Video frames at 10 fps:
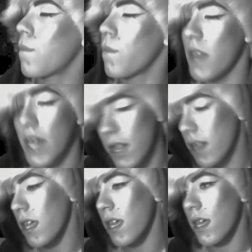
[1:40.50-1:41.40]

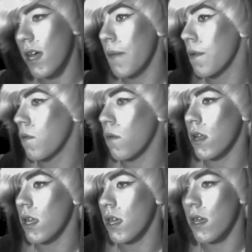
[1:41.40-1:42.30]
lately I've been
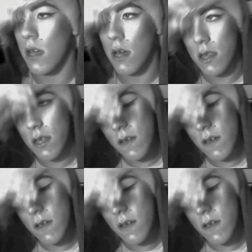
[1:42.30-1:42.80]
running on like